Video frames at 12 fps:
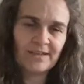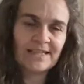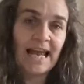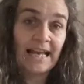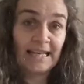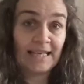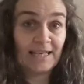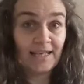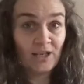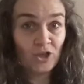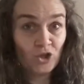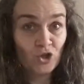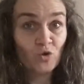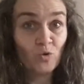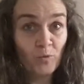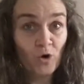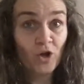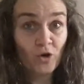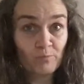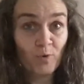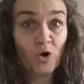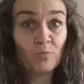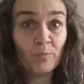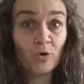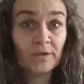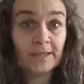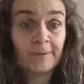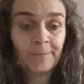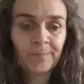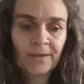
attacking your own body.